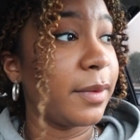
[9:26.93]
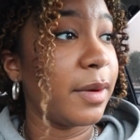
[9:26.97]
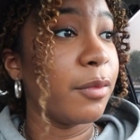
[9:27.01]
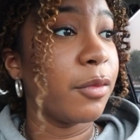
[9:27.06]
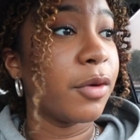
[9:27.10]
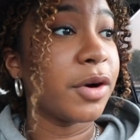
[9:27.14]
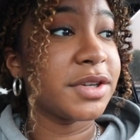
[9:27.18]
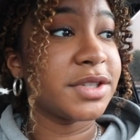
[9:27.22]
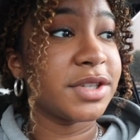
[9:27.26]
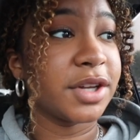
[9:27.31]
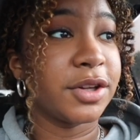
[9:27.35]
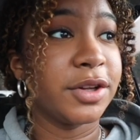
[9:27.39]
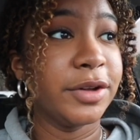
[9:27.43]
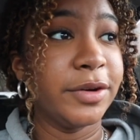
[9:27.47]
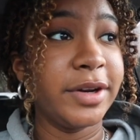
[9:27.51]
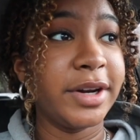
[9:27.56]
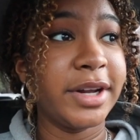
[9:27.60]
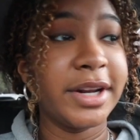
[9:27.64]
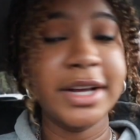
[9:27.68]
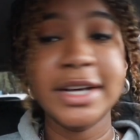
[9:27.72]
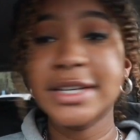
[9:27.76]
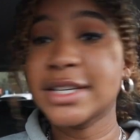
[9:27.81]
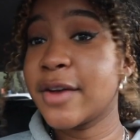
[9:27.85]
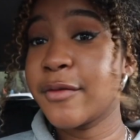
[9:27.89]
bit more
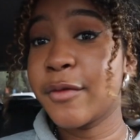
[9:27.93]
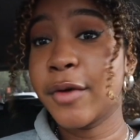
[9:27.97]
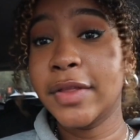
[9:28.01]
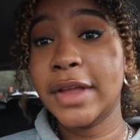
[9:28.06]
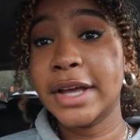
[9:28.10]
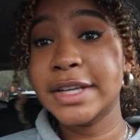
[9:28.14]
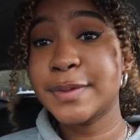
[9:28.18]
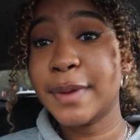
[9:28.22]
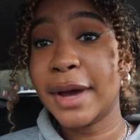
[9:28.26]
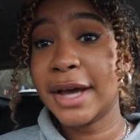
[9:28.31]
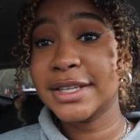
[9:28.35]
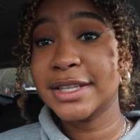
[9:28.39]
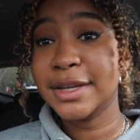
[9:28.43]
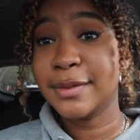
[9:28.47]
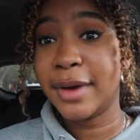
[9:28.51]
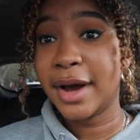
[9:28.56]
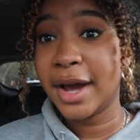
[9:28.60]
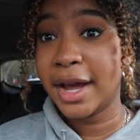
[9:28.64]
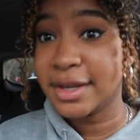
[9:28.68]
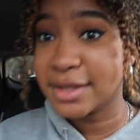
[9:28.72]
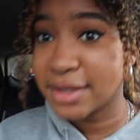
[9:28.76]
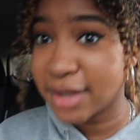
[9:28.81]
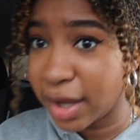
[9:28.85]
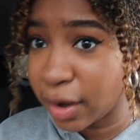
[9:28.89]
secluded because everyone that's passing
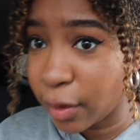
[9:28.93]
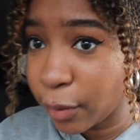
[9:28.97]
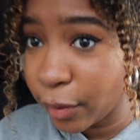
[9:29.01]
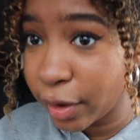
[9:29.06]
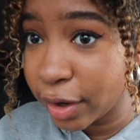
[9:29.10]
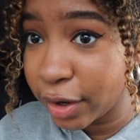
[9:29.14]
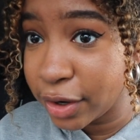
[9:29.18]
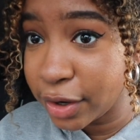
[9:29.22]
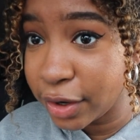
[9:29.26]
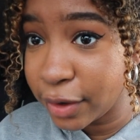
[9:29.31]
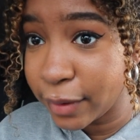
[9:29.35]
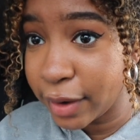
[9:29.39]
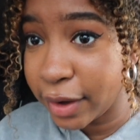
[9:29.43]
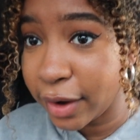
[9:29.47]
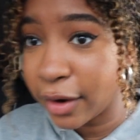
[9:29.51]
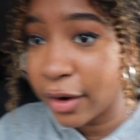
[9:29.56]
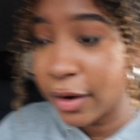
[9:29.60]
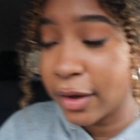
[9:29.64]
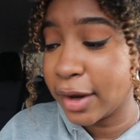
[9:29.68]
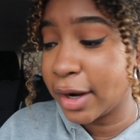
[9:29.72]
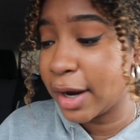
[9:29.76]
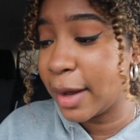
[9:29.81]
by is like, what are you doing, girl?